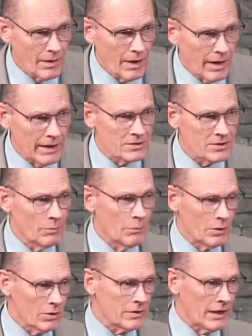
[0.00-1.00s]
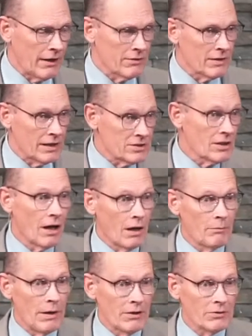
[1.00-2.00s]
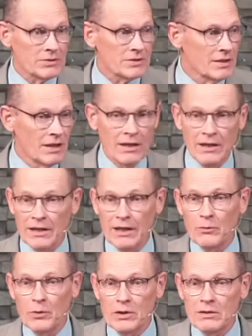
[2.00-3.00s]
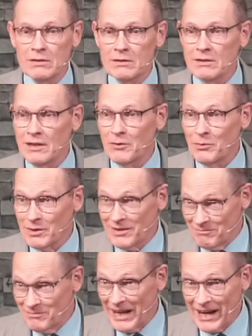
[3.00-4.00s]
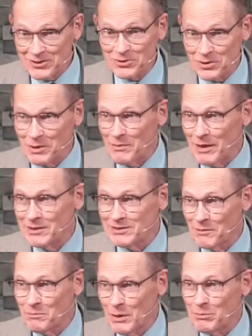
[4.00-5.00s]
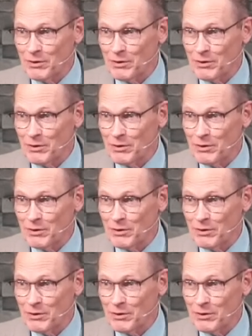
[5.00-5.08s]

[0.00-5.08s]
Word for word: and someone looked down and they saw a mouse, it would it would naturally make some people